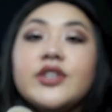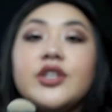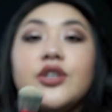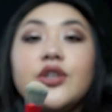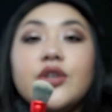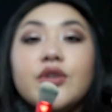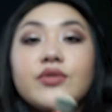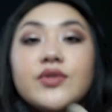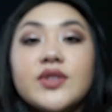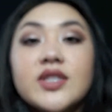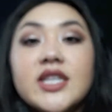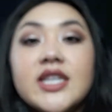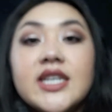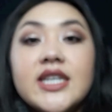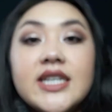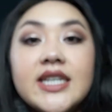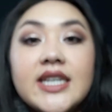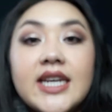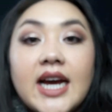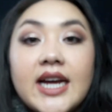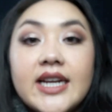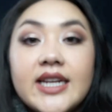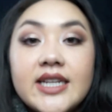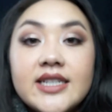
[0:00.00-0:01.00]
to use it,
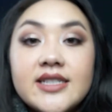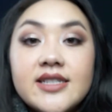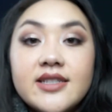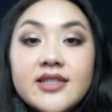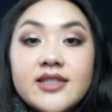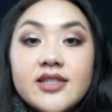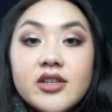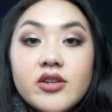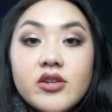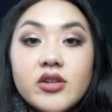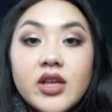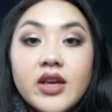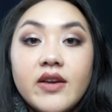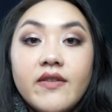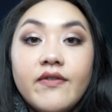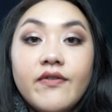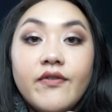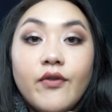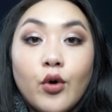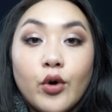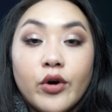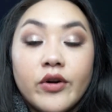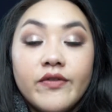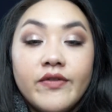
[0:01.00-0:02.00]
not necessarily
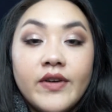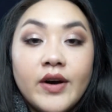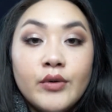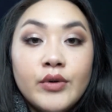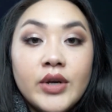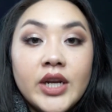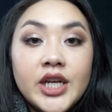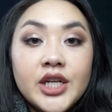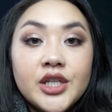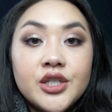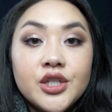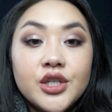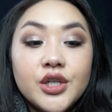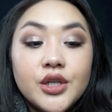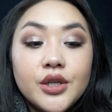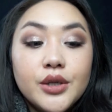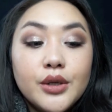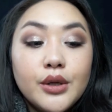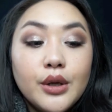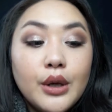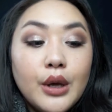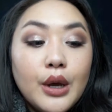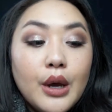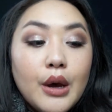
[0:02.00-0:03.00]
for
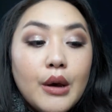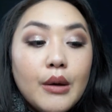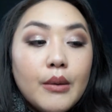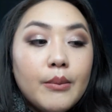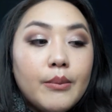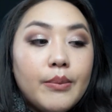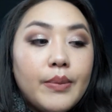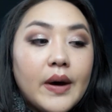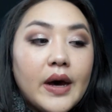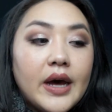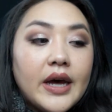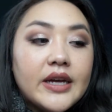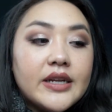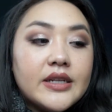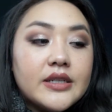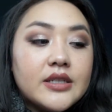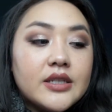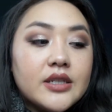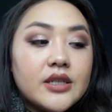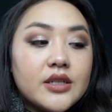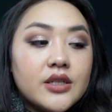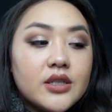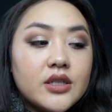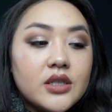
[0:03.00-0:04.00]
foundation,
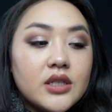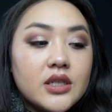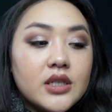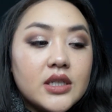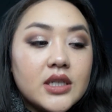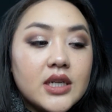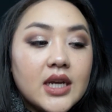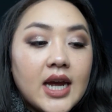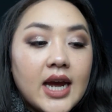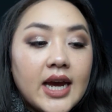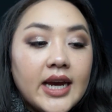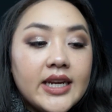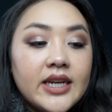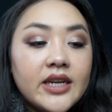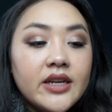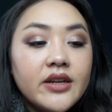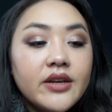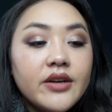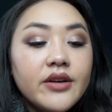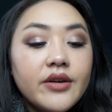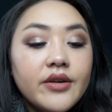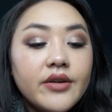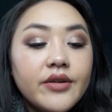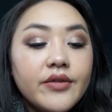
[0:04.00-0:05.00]
but kind
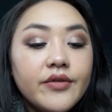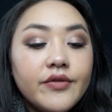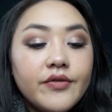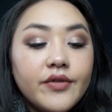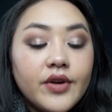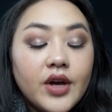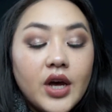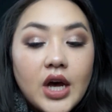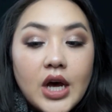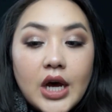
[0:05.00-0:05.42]
of,